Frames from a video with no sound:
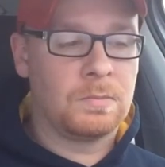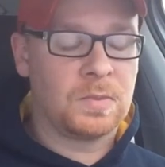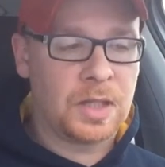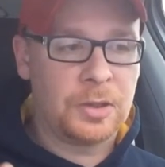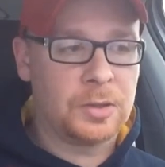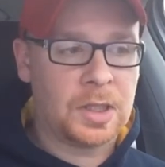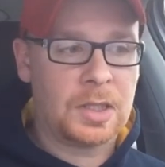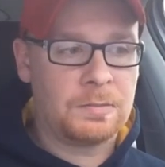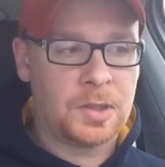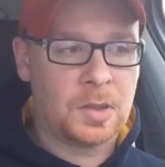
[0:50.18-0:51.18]

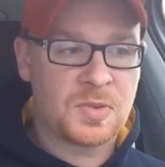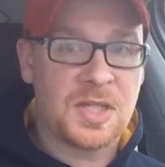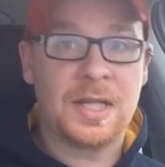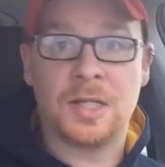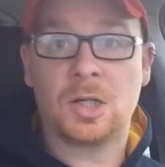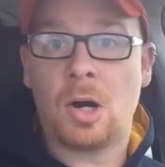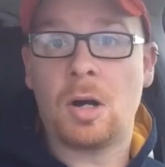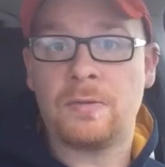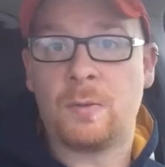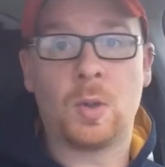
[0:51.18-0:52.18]
literally, sitting in a
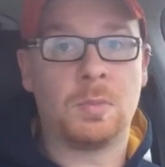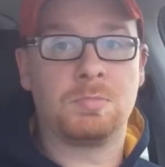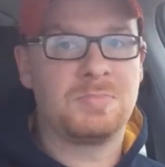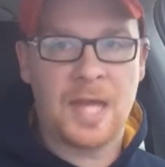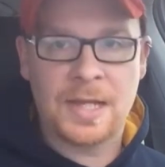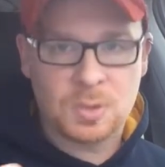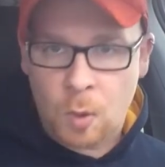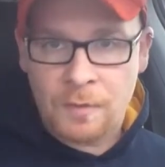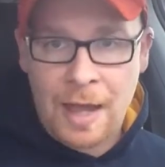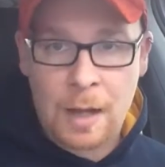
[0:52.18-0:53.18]
car for 10,
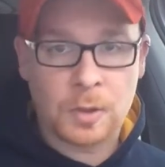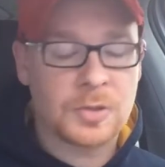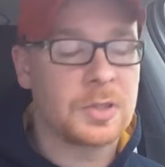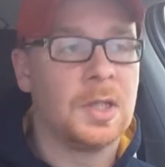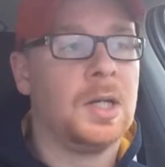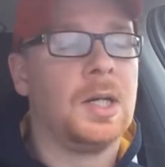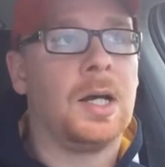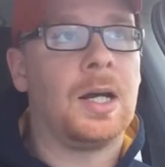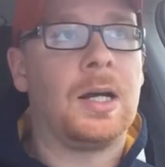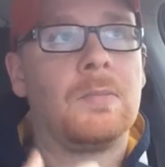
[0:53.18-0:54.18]
12 hours.
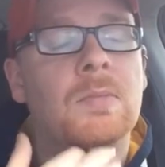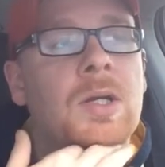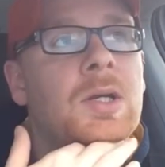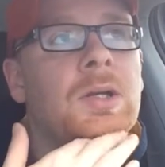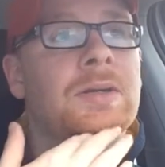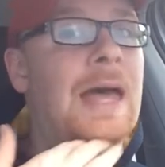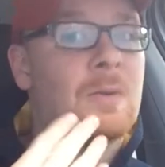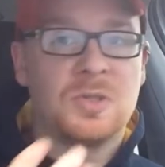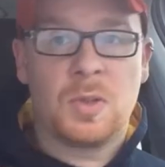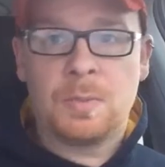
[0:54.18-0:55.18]

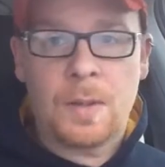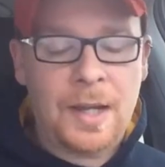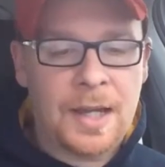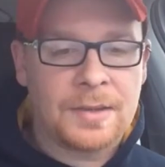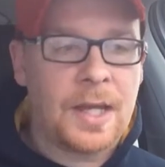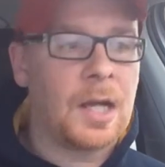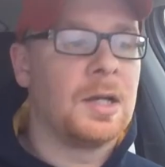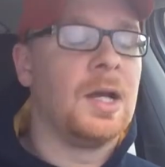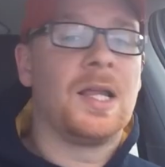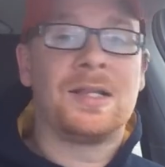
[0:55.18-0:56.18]
That was the only problem I had there.
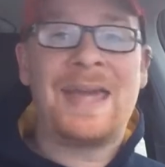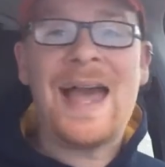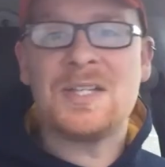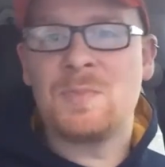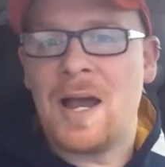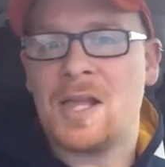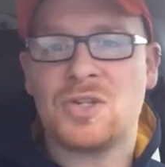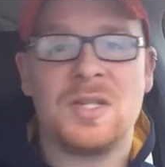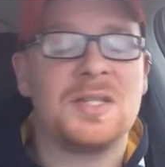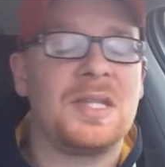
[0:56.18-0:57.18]
The gas
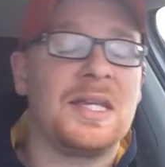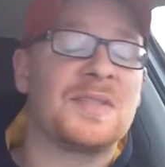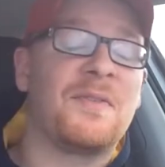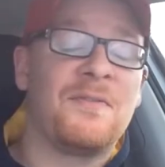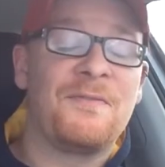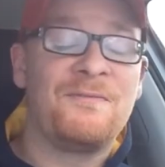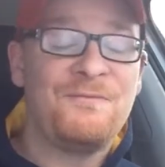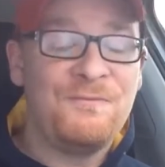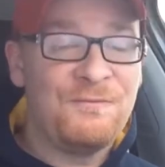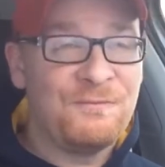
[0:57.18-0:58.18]
mileage in this thing is,
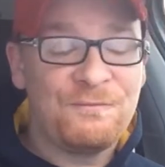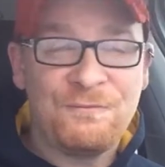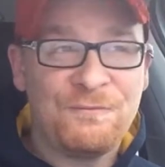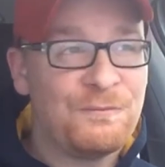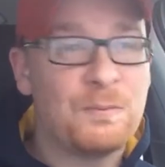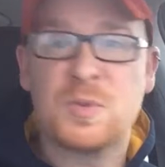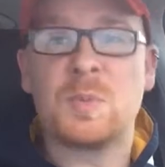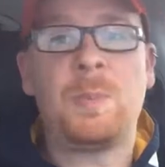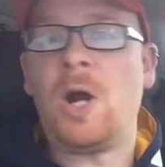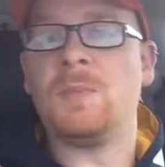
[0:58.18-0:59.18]

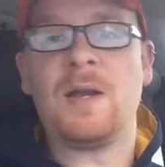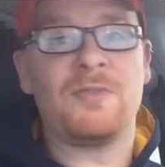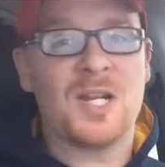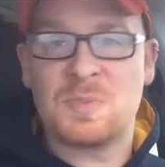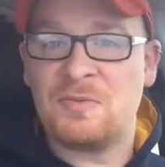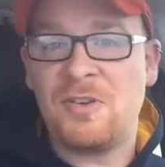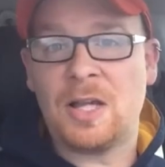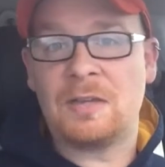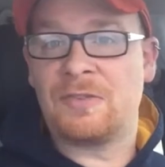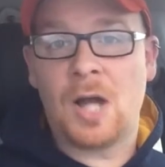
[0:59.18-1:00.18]
pardon my French, but
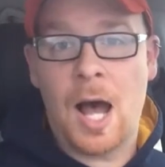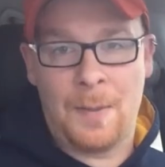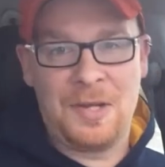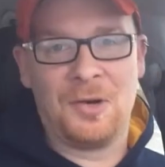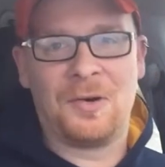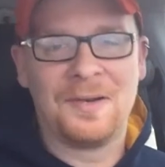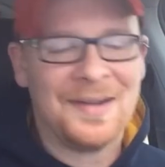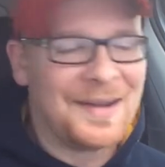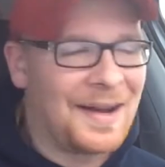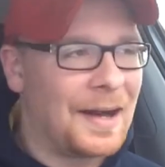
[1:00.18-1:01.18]
fucking phenomenal.
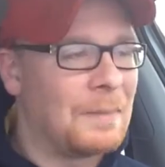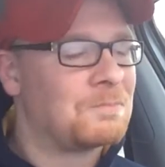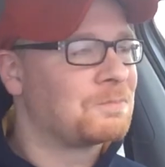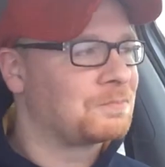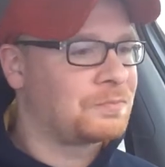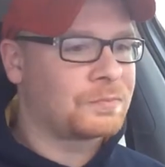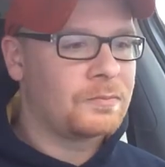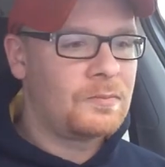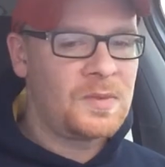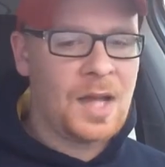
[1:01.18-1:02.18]

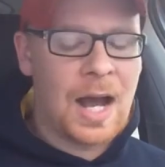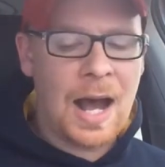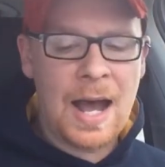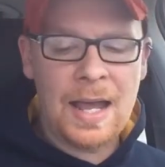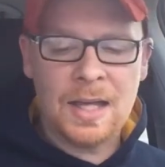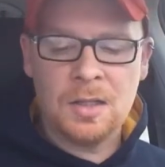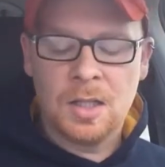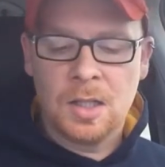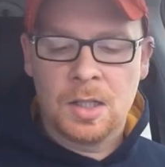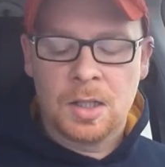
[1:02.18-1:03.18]
I
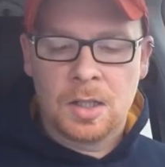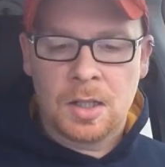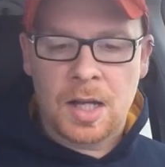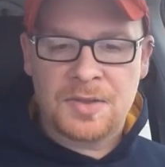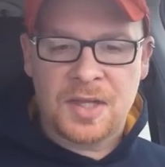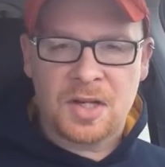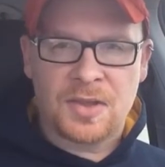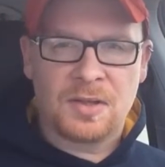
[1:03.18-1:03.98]
think on